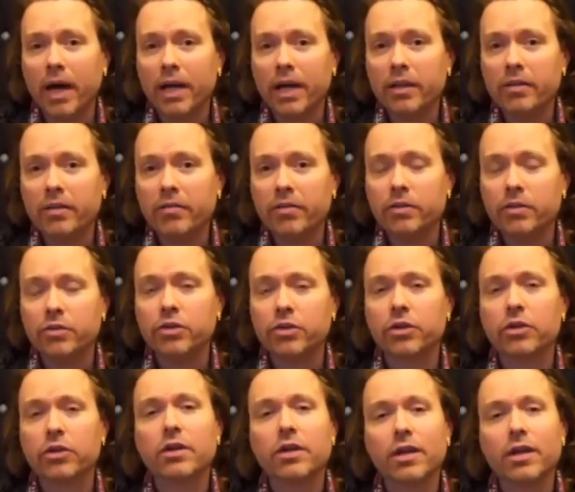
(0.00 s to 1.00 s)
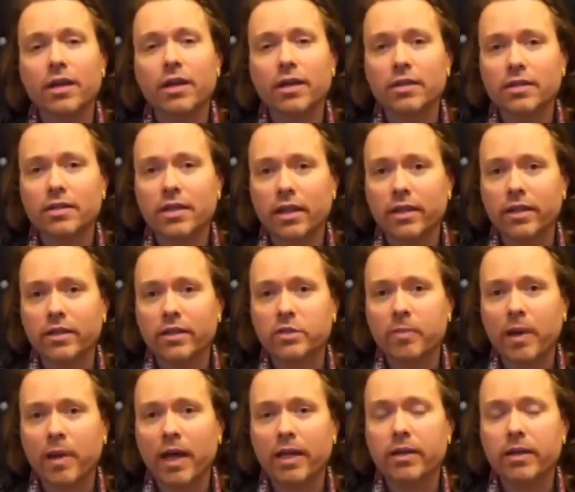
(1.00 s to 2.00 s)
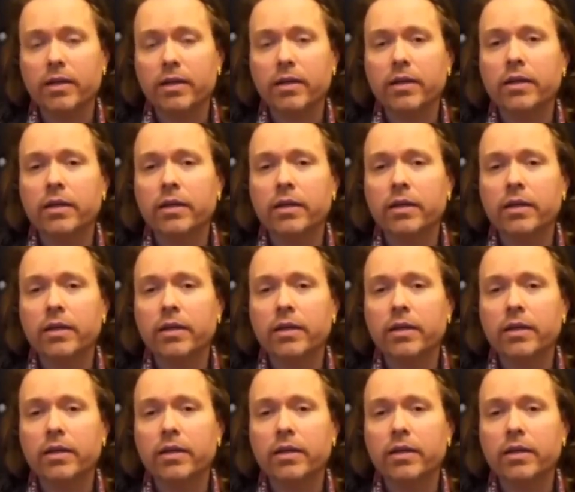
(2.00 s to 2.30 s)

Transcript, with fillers: buying the future and selling the spot,